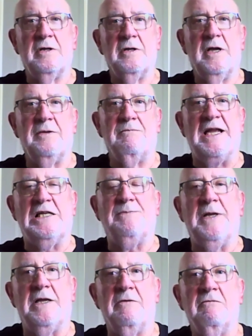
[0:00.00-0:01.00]
It makes
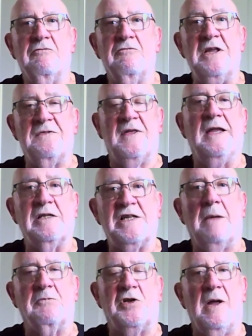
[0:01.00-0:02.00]
me rethink
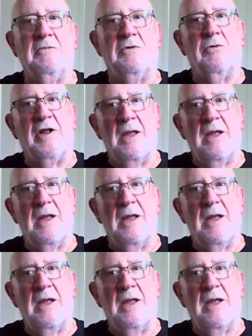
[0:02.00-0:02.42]
sometimes when I